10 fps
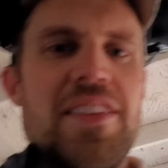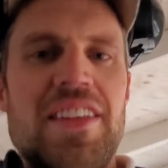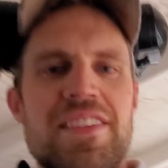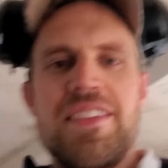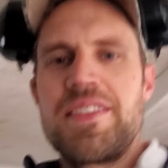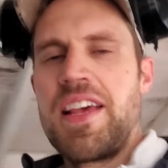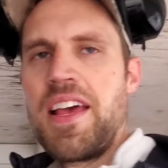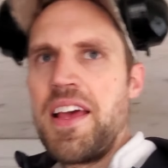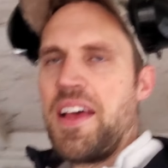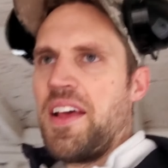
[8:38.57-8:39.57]
so this is
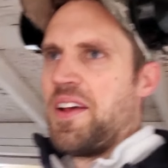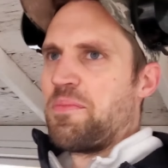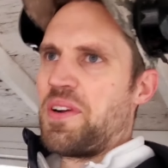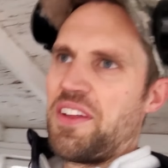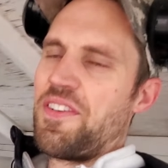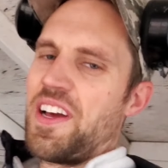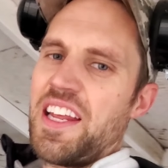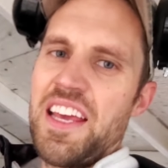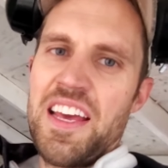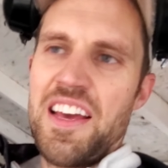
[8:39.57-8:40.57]
pretty funny.